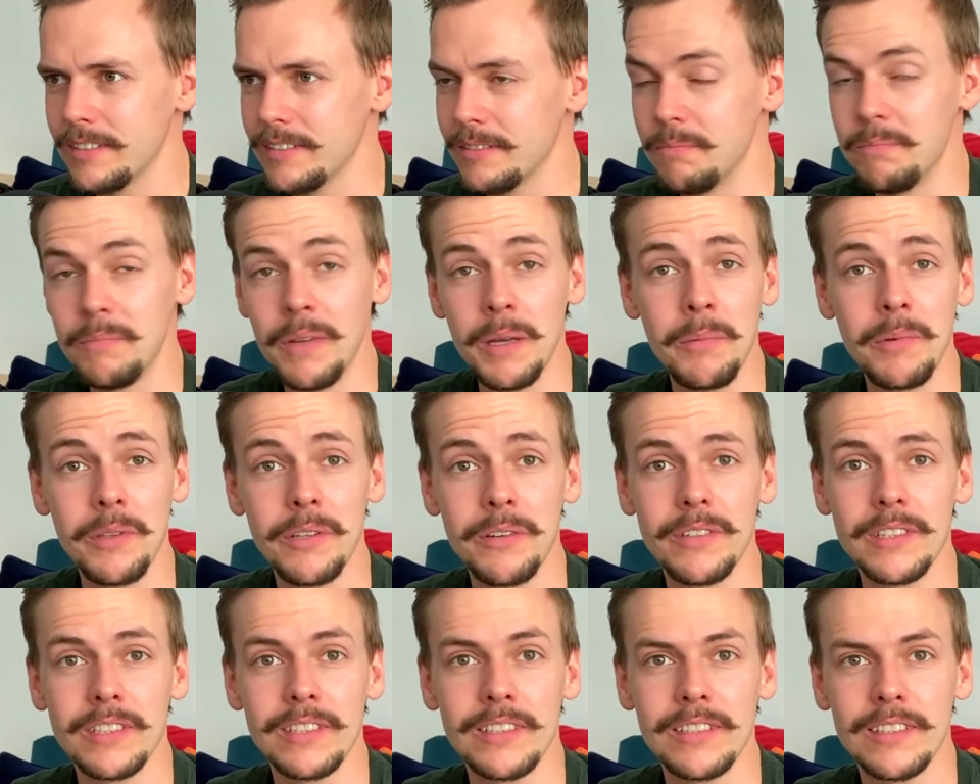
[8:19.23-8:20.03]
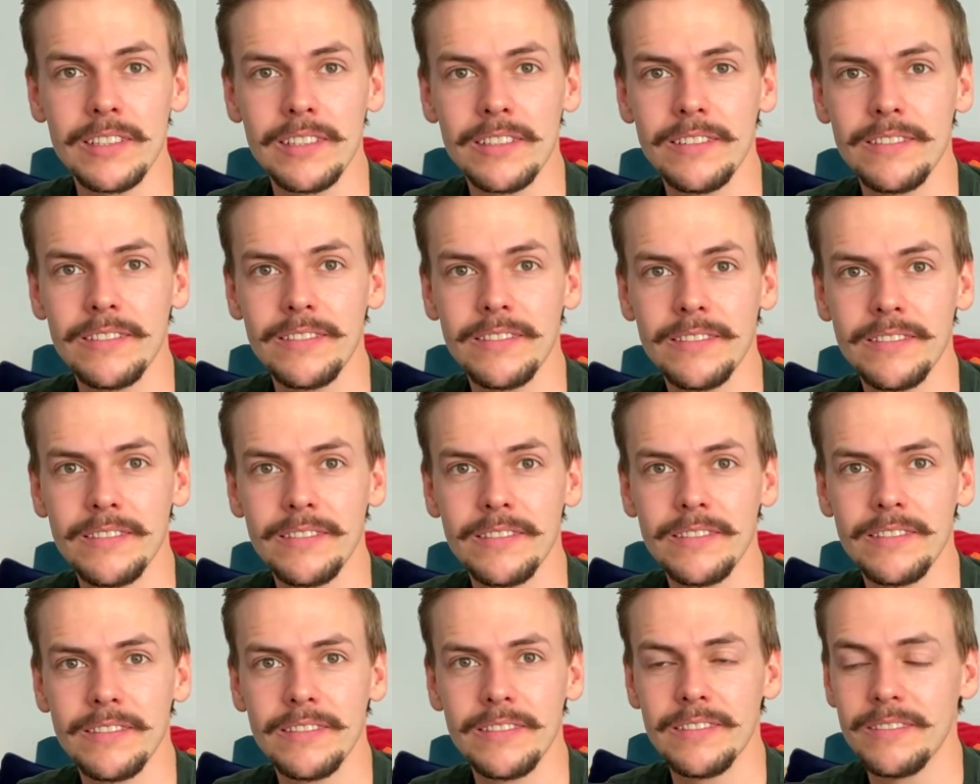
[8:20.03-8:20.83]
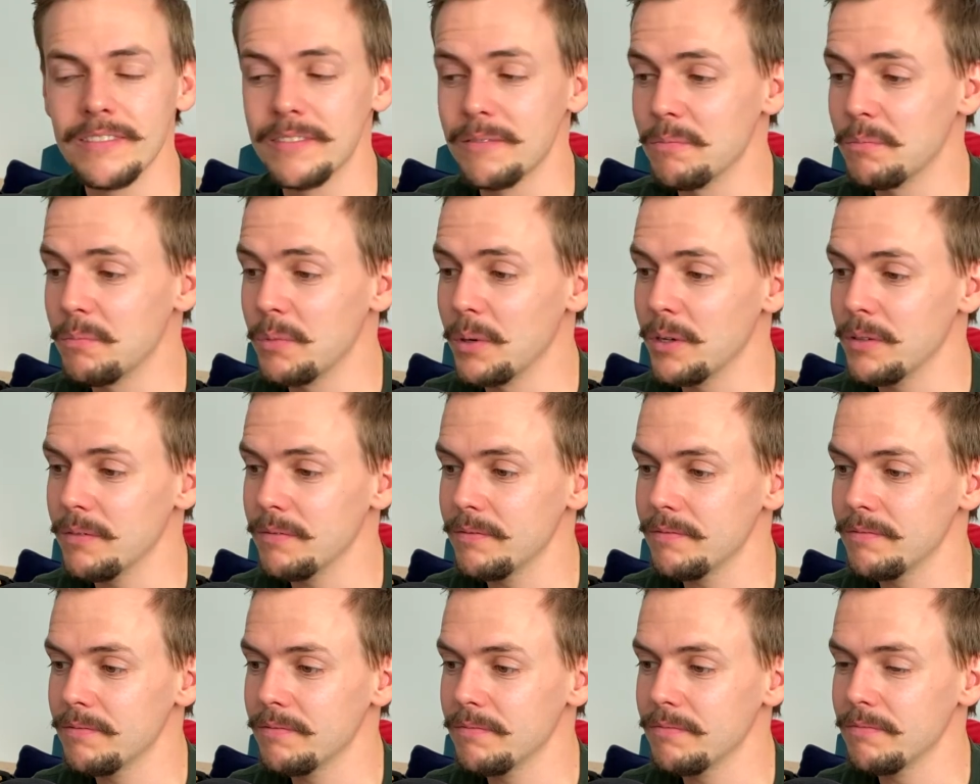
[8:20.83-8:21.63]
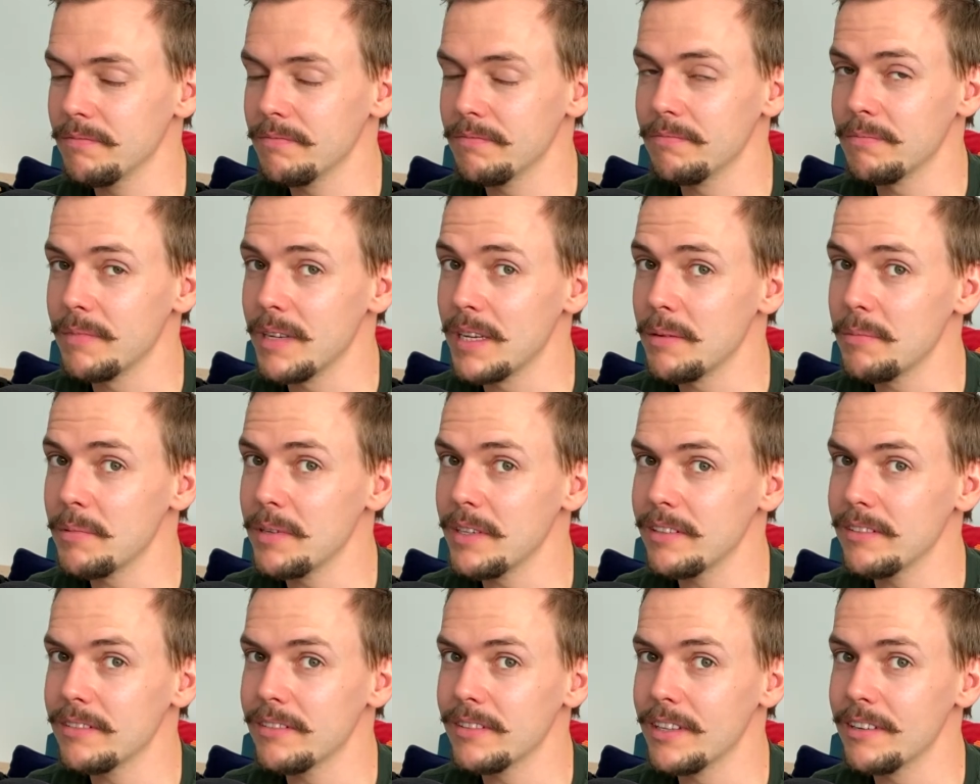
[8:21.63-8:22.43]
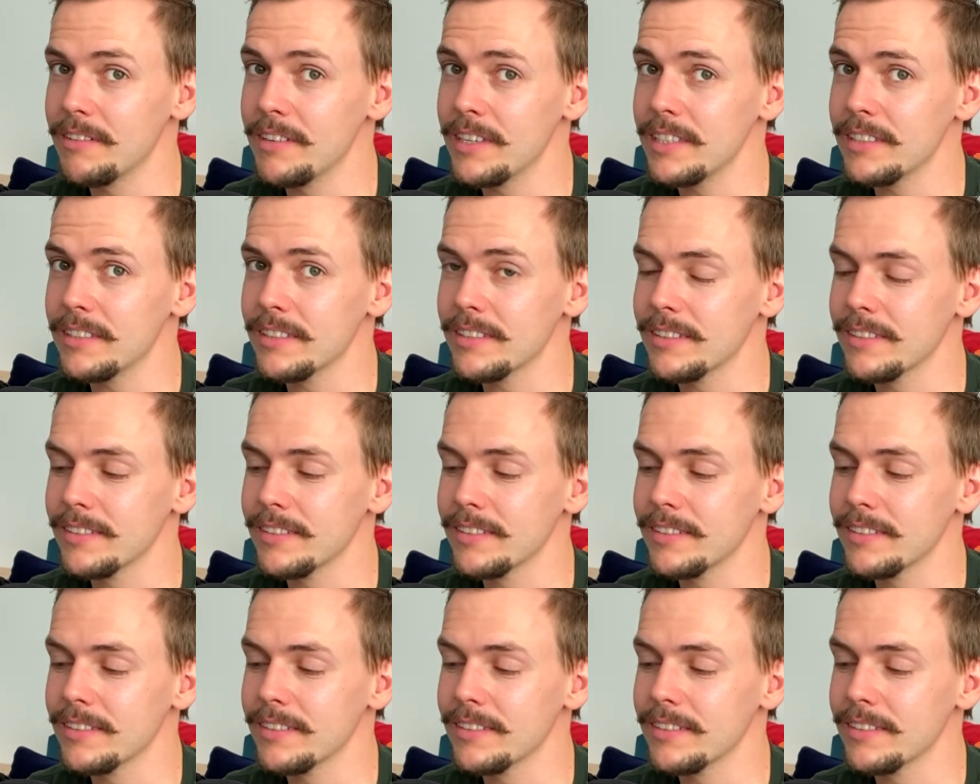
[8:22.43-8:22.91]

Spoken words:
Maybe there isn't, but maybe there is.